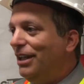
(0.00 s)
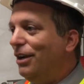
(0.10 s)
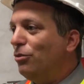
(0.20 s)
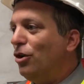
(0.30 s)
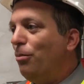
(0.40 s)

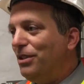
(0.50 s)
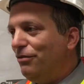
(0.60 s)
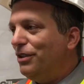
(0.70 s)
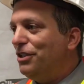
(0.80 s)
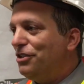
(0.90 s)
and we're hoping to
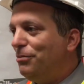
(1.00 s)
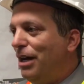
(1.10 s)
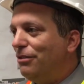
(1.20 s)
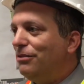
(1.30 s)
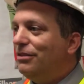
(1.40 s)
finish
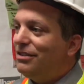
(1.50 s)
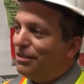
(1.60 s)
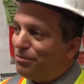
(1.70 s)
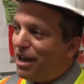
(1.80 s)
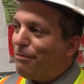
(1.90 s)
about
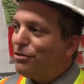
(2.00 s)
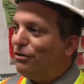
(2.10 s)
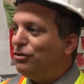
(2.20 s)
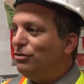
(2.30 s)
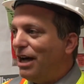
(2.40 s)
September
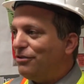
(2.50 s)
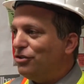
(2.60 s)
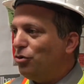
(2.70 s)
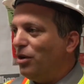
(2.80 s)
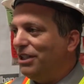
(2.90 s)
of
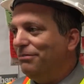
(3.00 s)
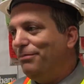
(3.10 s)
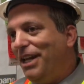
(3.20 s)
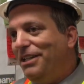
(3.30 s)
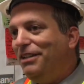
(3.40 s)
2020,
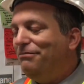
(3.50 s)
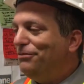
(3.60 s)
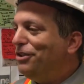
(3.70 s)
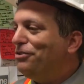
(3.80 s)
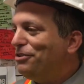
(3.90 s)
pending
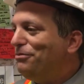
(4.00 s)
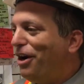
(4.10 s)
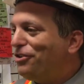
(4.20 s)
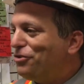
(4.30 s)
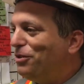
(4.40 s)
you know some
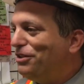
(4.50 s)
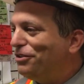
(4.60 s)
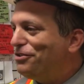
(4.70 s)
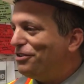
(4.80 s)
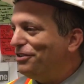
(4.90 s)
harsh
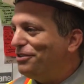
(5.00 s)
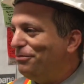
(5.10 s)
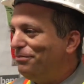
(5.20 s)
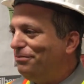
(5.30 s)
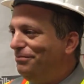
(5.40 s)
winters and
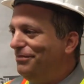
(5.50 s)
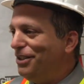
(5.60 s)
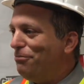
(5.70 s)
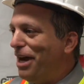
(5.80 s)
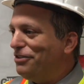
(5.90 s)
some you
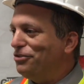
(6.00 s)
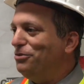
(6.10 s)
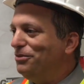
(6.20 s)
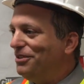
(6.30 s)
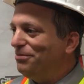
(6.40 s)
know
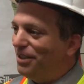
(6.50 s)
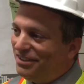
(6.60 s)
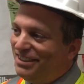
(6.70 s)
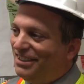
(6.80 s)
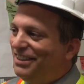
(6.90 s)
monsoons,
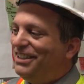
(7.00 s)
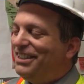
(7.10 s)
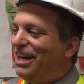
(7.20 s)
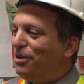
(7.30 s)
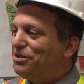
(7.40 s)
but
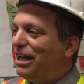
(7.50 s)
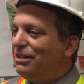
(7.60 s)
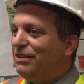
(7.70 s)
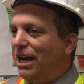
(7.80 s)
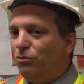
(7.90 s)
yes. outside
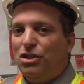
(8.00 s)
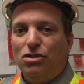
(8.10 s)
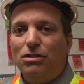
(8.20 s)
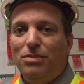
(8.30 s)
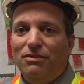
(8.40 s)
of that, we
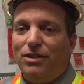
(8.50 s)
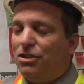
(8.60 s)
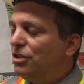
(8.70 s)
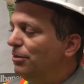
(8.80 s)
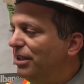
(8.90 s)
should be
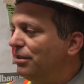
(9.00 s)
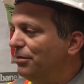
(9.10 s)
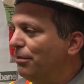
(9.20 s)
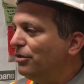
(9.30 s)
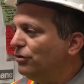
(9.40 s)
finishing about
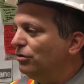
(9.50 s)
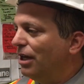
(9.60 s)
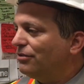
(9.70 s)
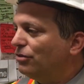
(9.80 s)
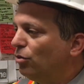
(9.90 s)
September of
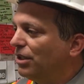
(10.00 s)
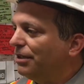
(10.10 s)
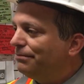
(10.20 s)
2020.